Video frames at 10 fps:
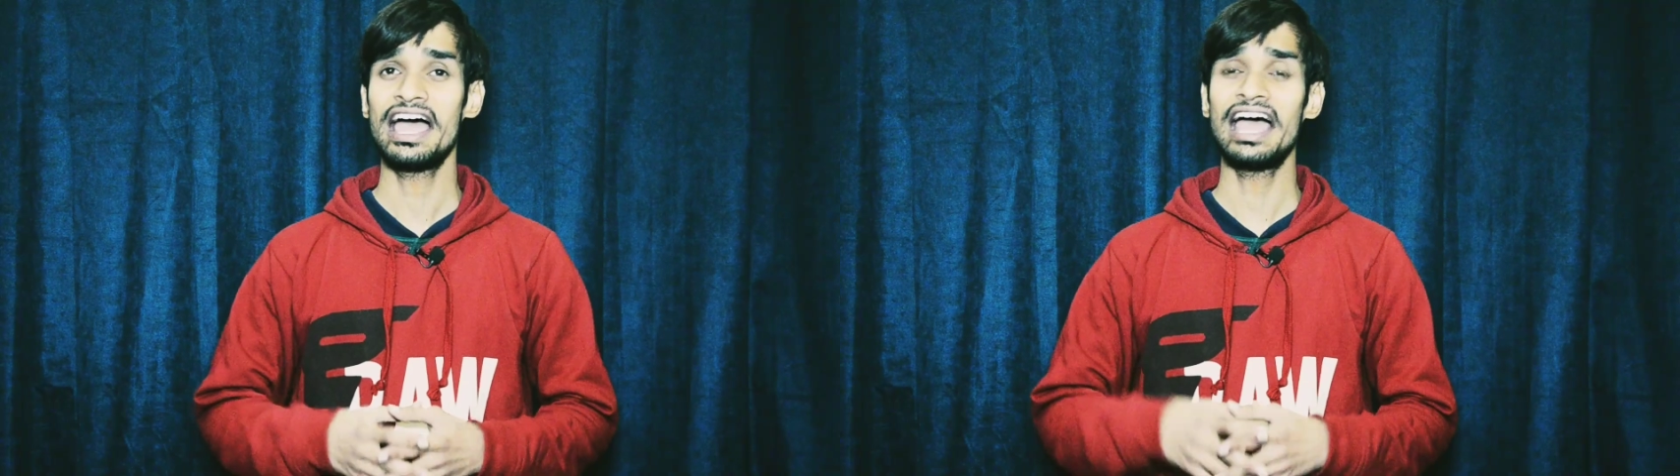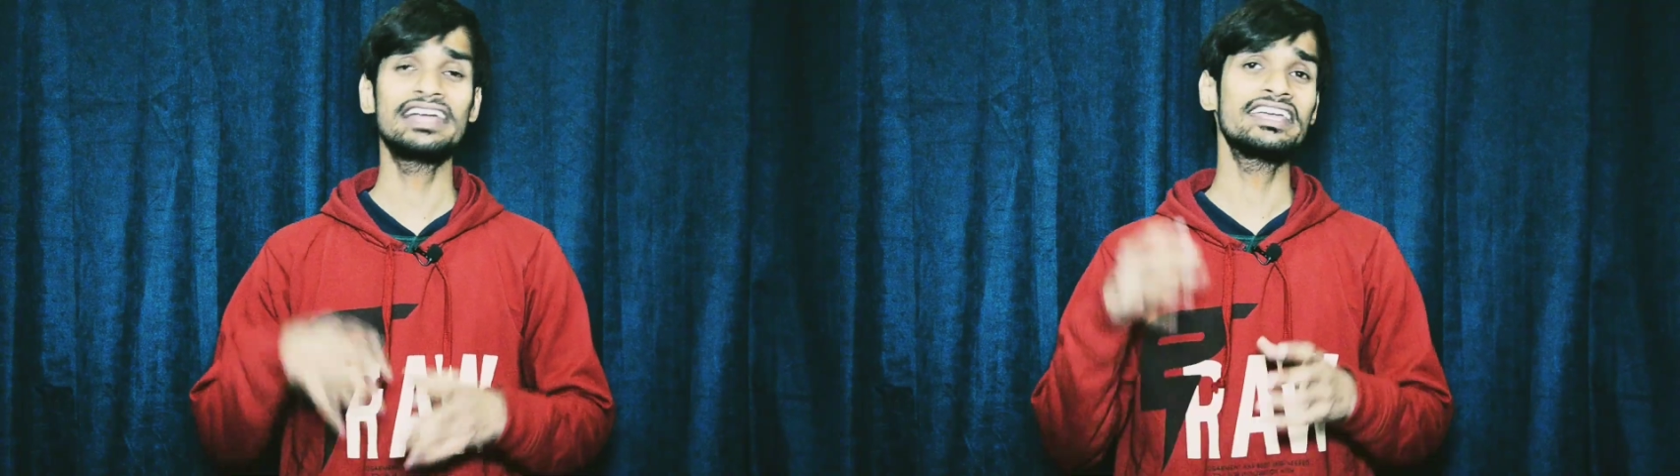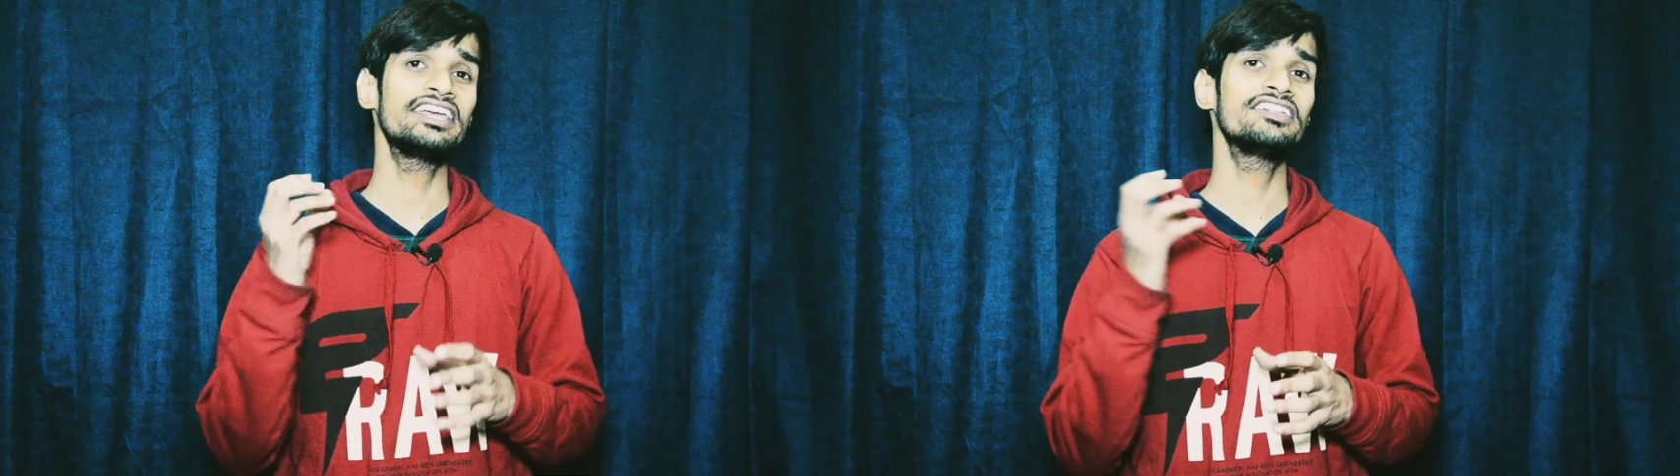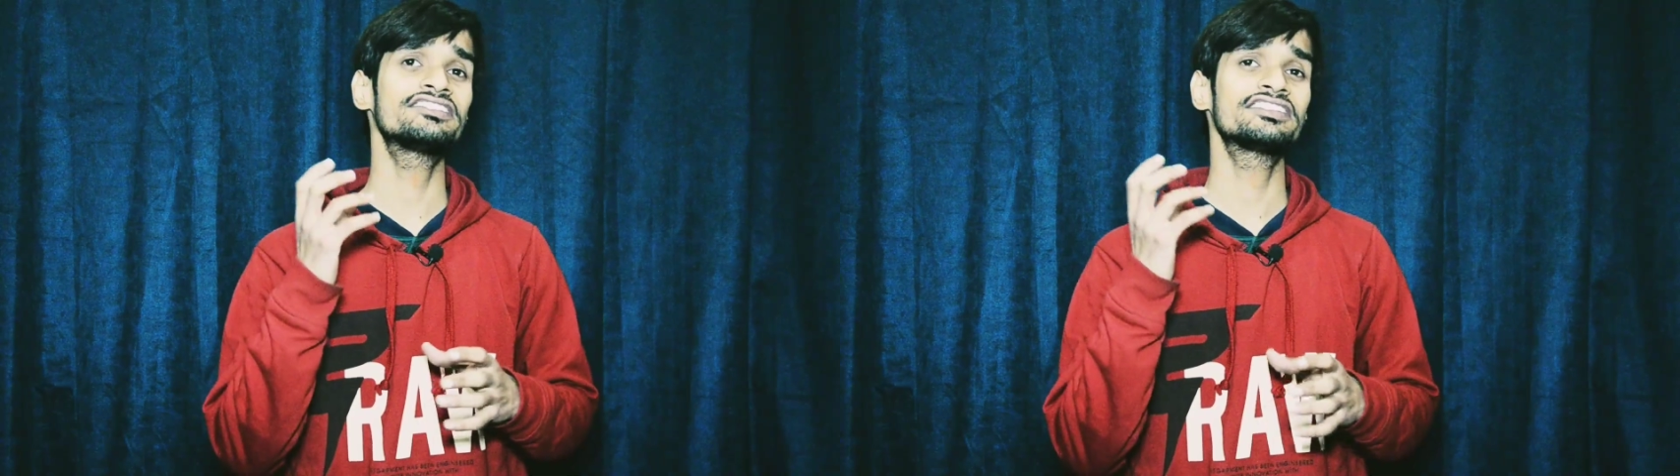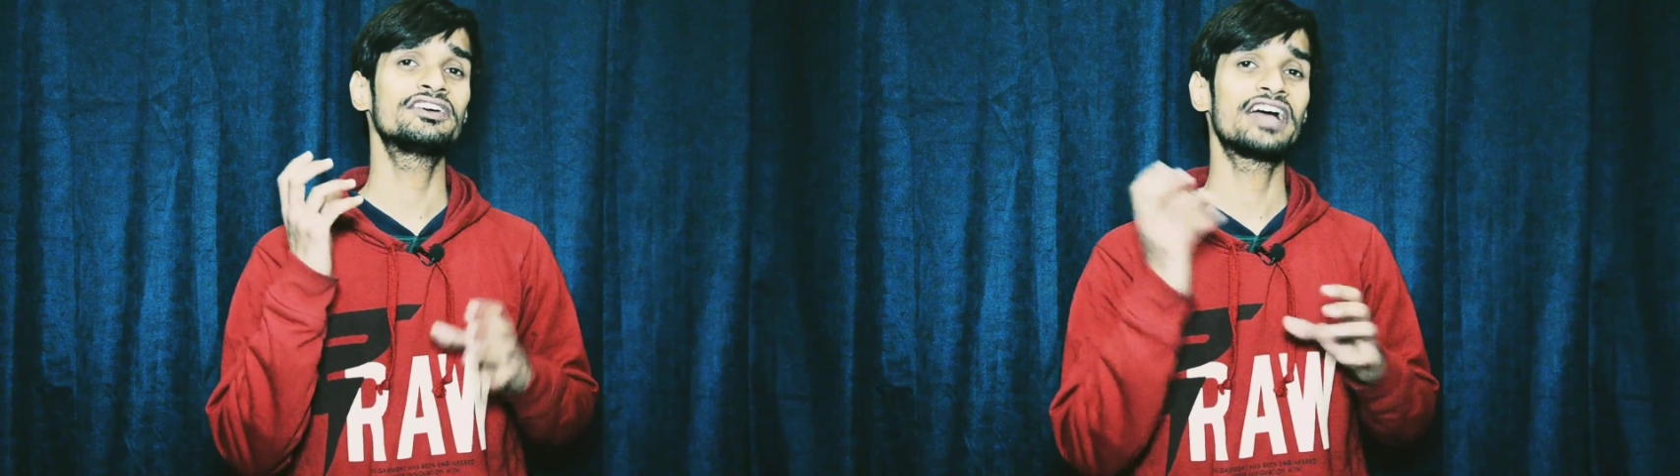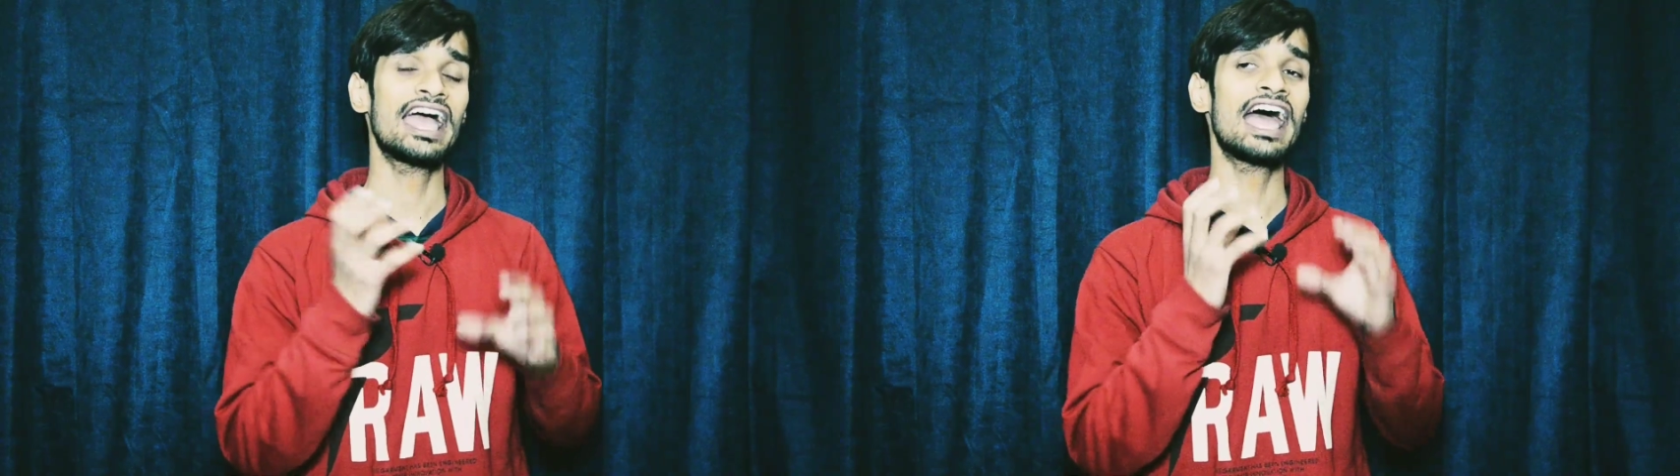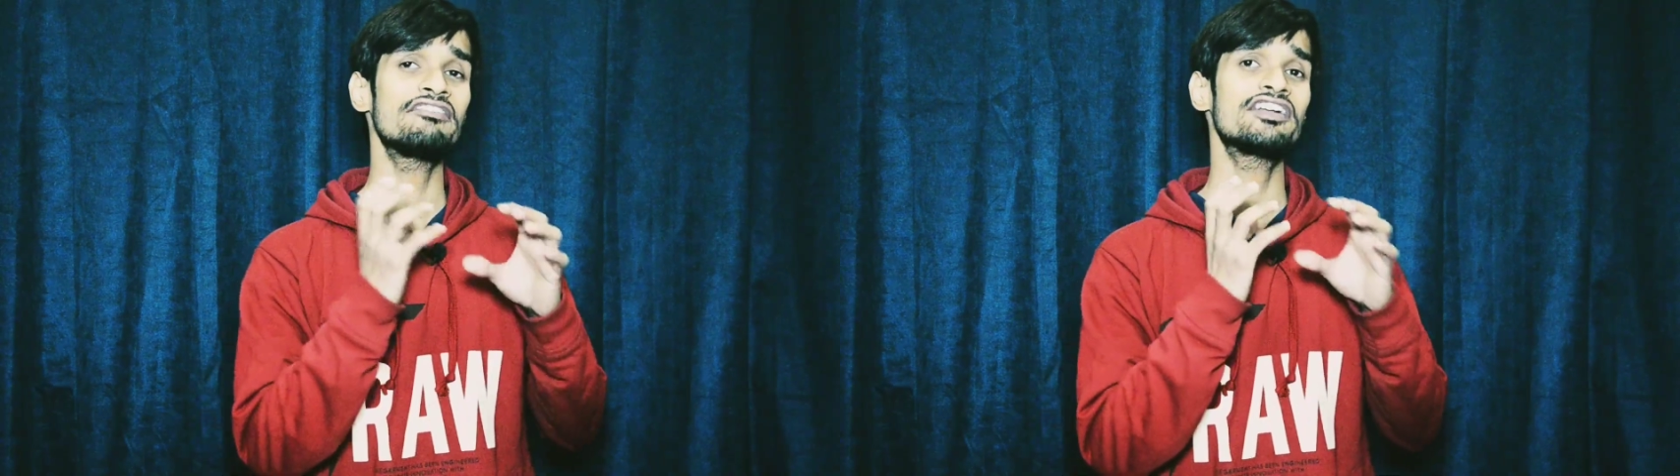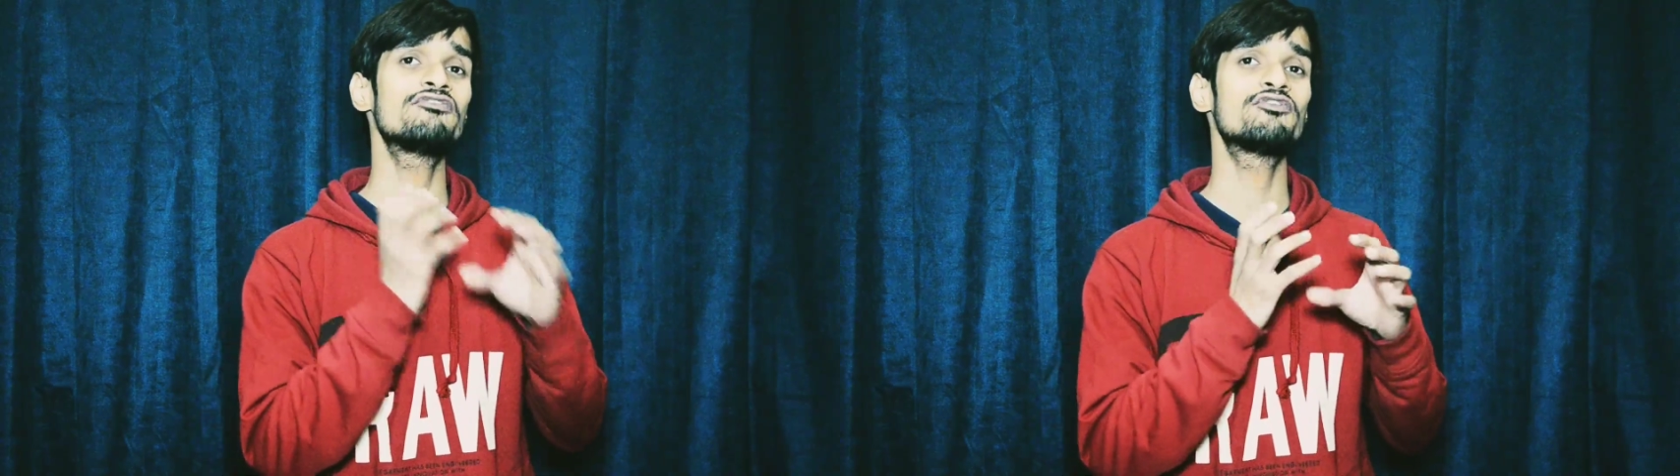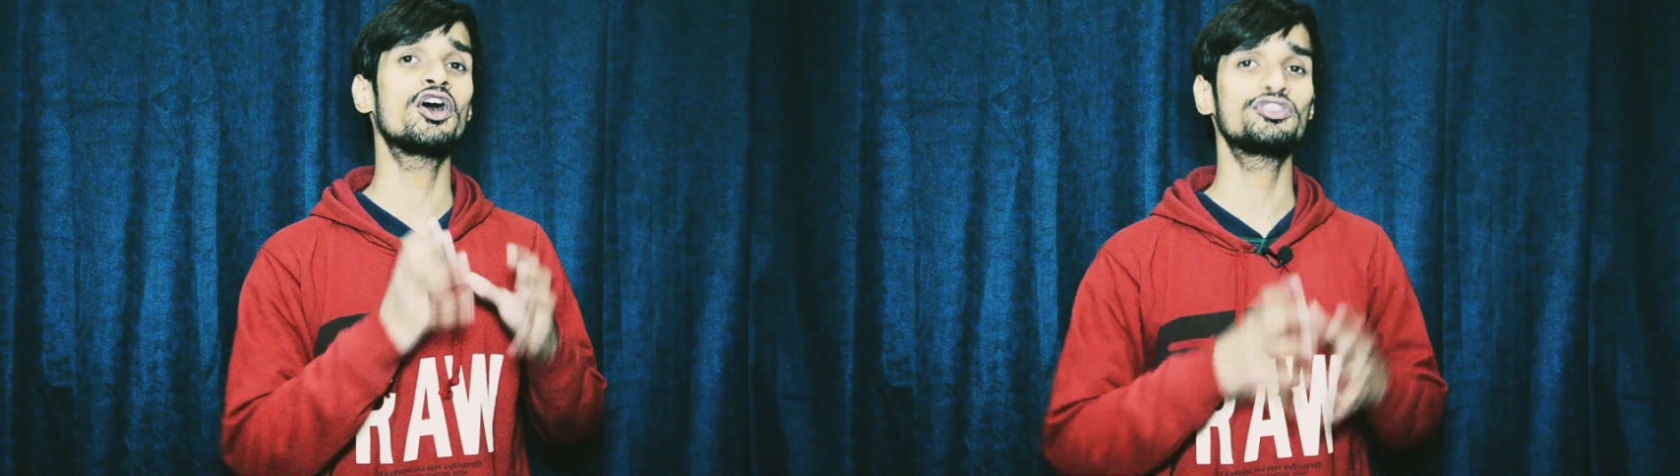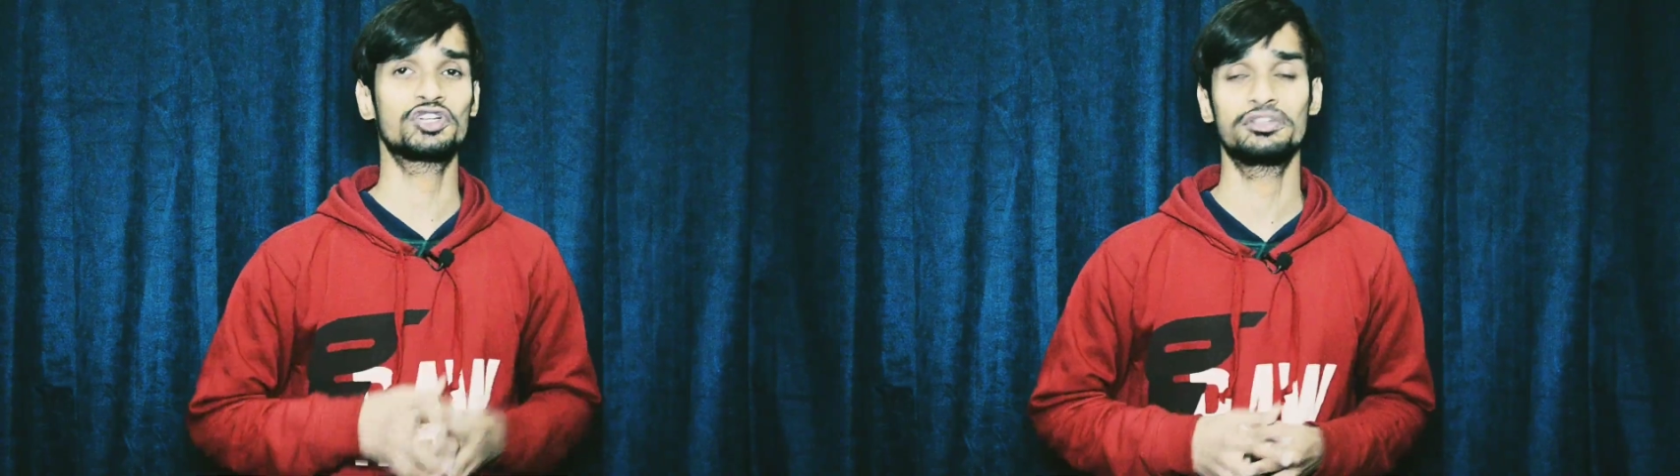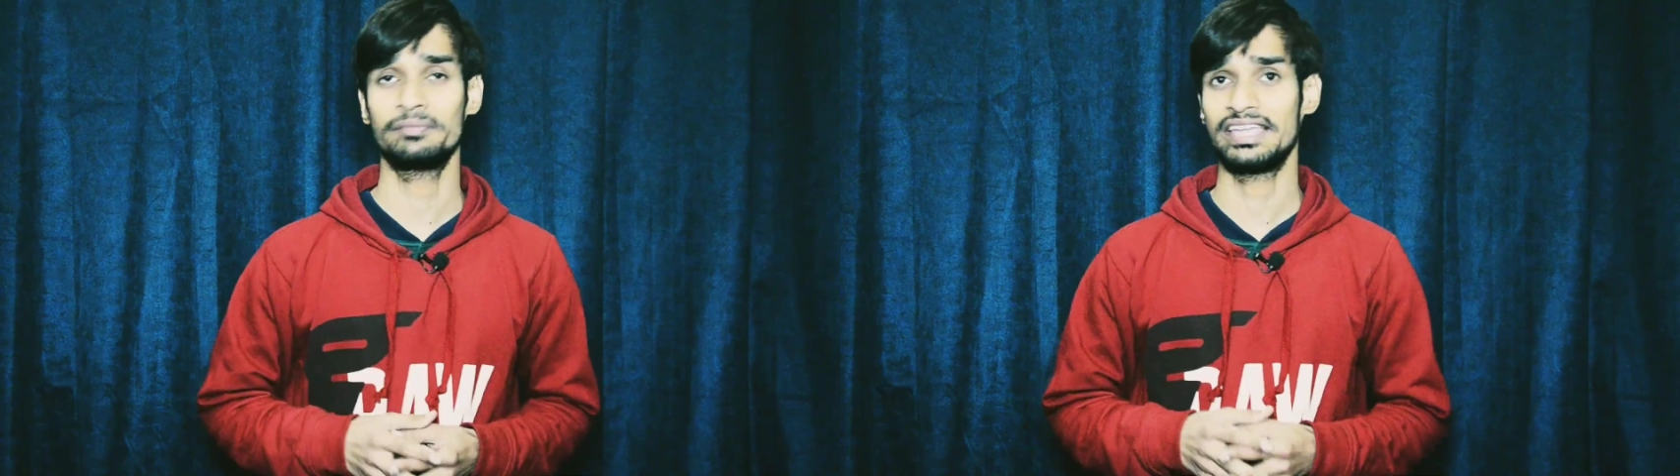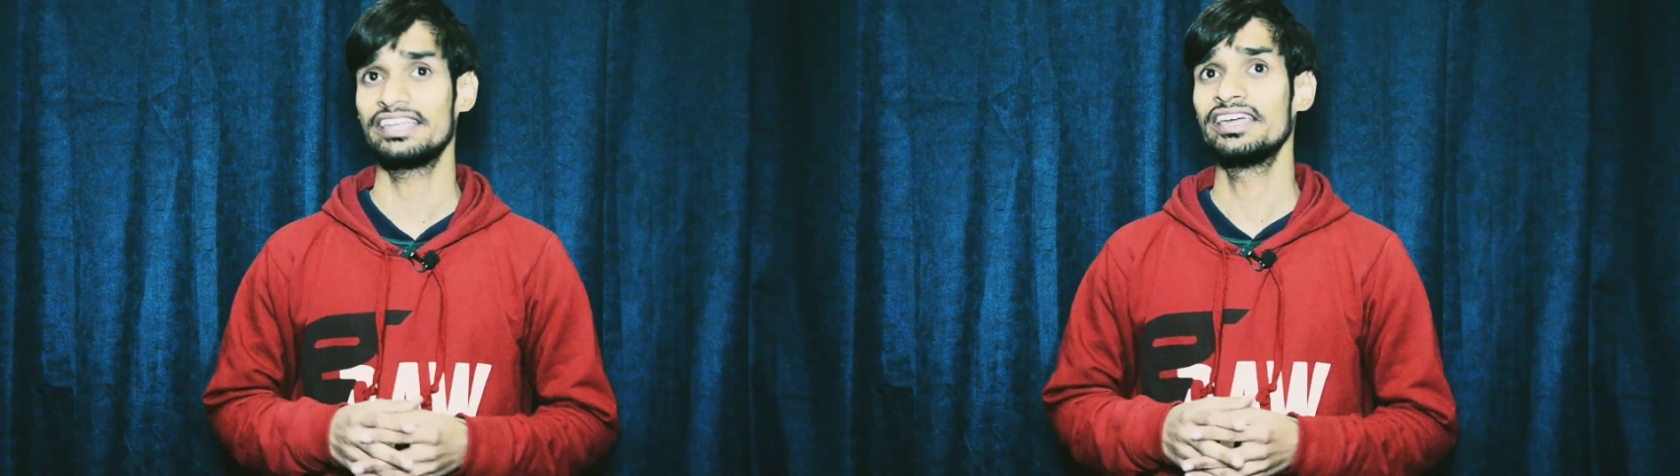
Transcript: and he is having a watch on me.